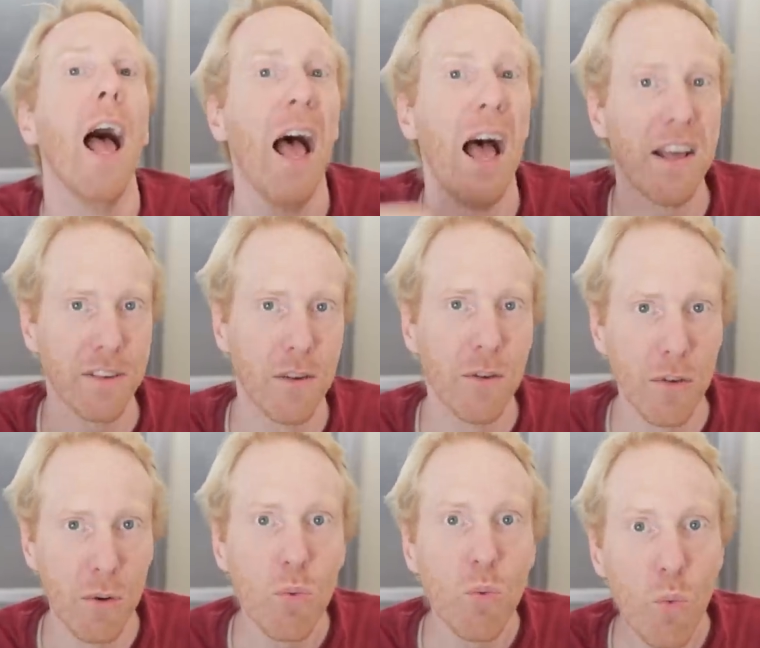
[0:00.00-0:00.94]
has to
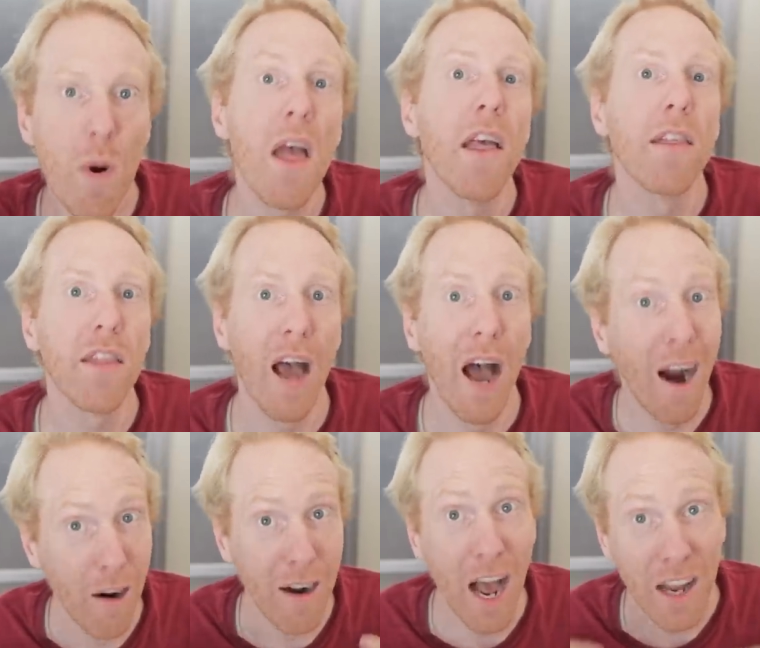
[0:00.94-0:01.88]
do with
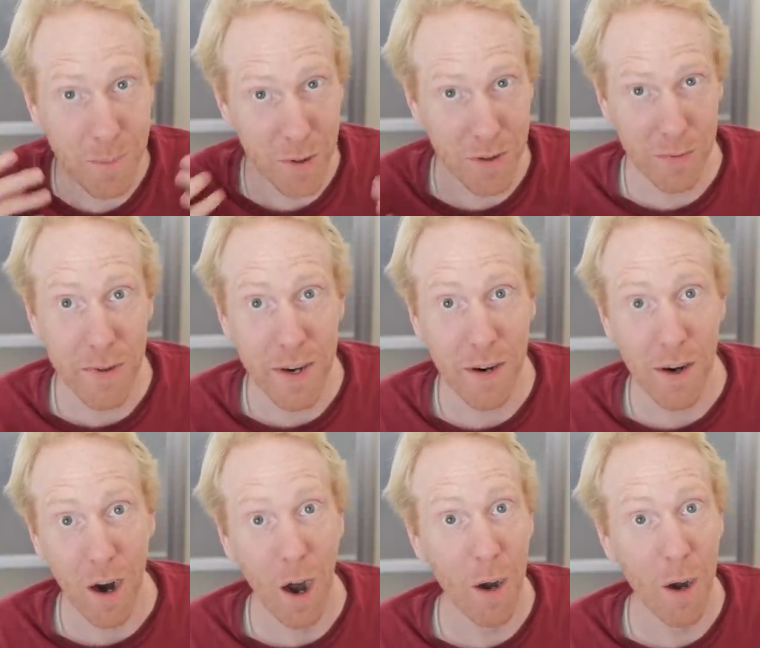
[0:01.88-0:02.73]
our atmosphere.